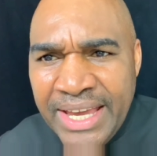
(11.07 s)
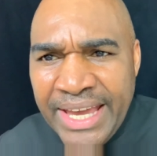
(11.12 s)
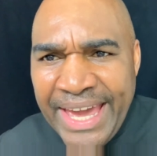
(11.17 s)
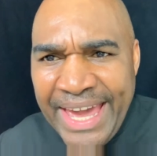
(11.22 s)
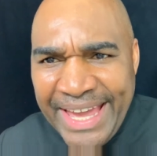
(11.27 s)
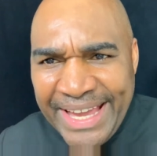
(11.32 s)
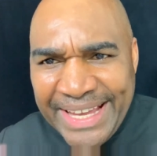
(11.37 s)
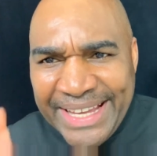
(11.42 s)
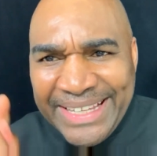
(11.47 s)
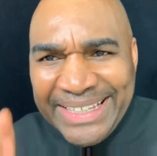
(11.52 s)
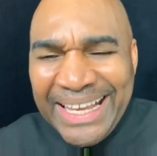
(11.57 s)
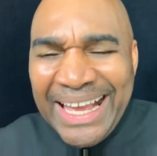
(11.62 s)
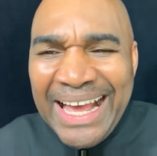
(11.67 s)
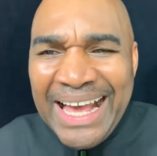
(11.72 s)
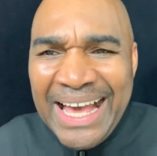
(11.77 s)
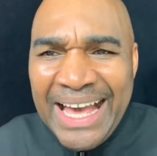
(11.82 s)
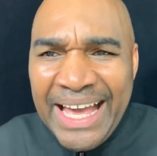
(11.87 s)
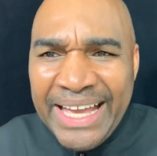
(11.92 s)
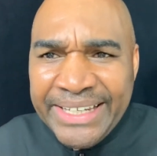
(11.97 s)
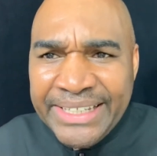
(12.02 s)
and
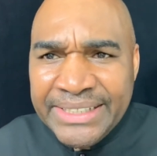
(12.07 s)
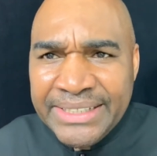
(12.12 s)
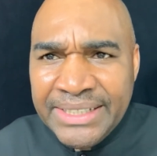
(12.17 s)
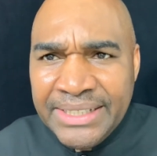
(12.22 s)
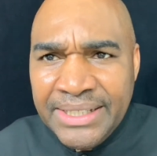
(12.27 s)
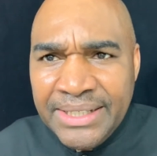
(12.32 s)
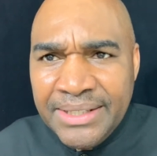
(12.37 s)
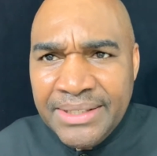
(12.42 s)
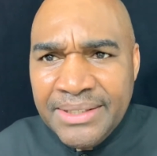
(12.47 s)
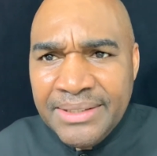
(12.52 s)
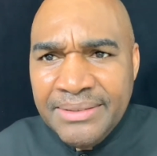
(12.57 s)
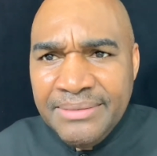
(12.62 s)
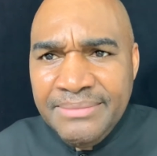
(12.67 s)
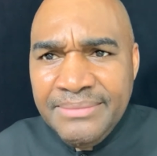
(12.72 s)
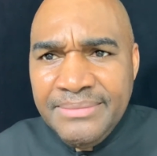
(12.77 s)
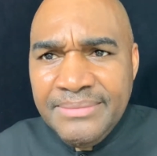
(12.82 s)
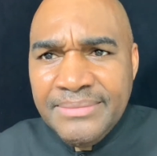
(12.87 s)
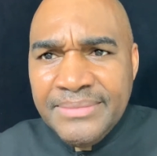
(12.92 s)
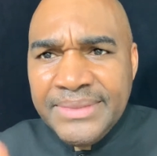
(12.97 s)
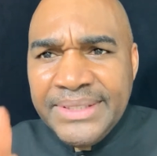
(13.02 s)
God
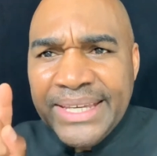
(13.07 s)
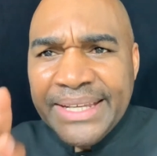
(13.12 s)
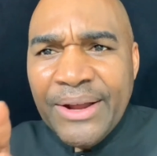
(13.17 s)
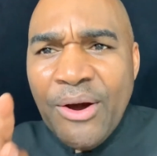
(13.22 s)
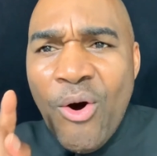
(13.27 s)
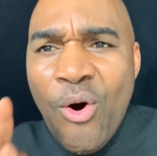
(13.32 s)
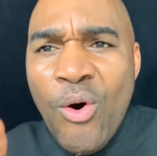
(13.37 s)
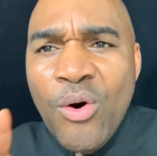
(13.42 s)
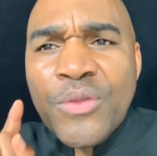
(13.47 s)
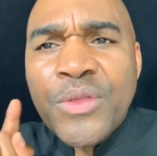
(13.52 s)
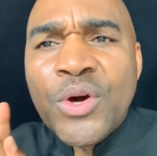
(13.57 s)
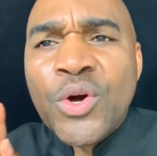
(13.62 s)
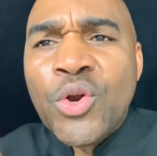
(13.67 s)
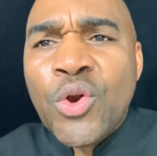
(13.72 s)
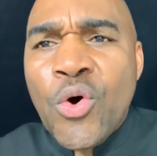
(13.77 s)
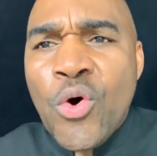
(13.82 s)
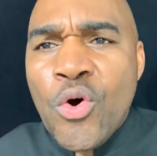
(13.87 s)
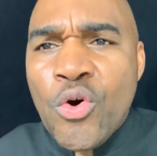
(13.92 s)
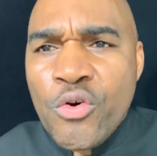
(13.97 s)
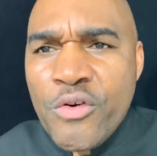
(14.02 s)
get all the
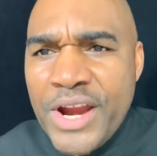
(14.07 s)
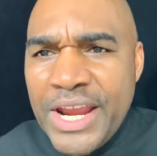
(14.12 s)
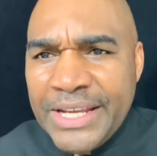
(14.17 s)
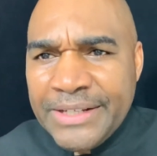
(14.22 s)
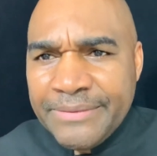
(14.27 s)
glory.